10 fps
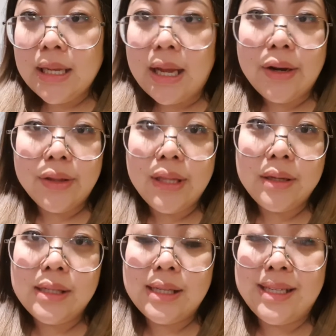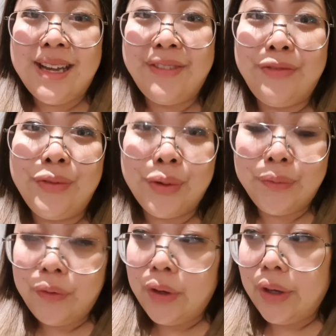I don't think there's enough room
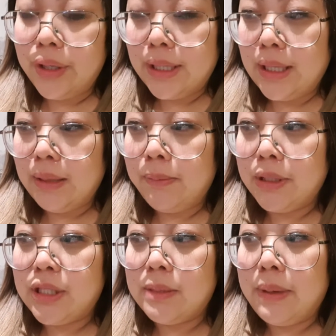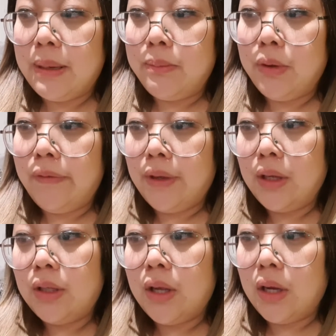for her to kick, but she's been moving a
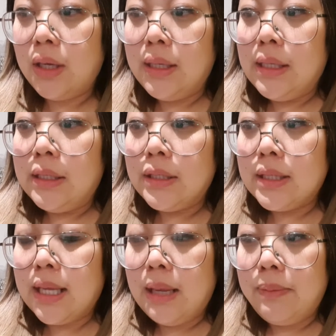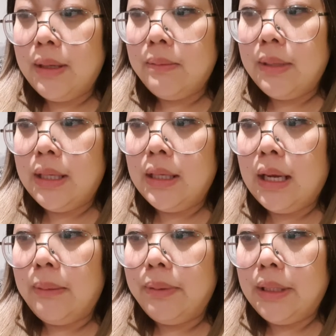lot, just keeping me
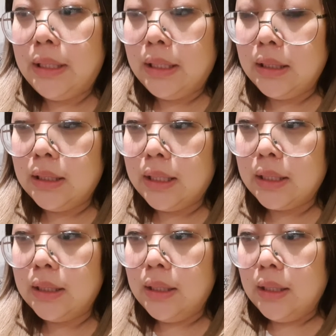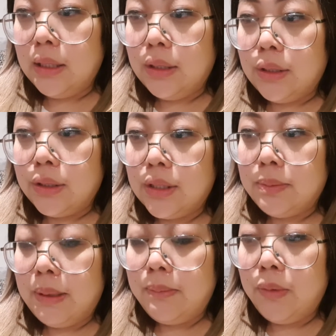company. Like, she's
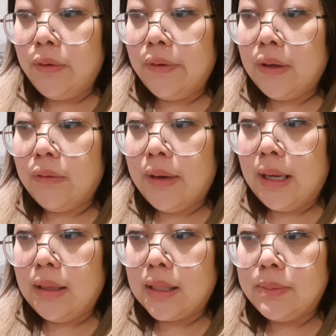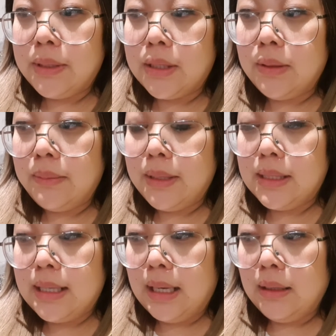been moving around, especially when I'm
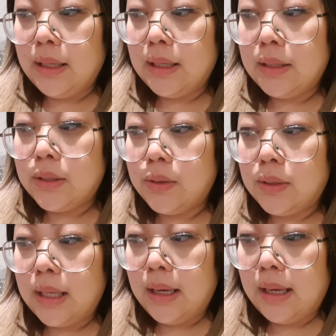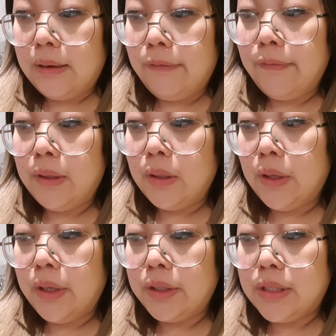inside. Like, it's good that I can feel
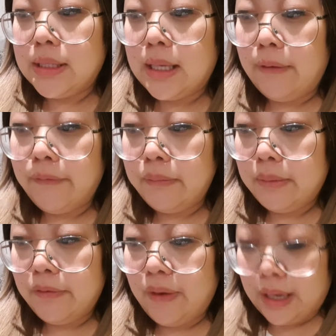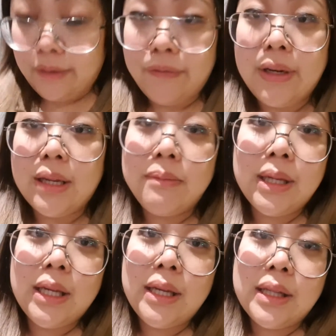her. She's comforting
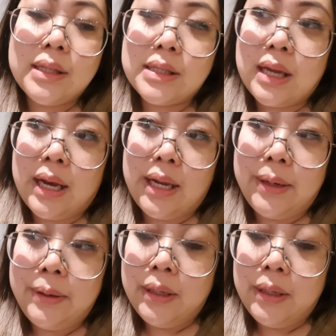me inside.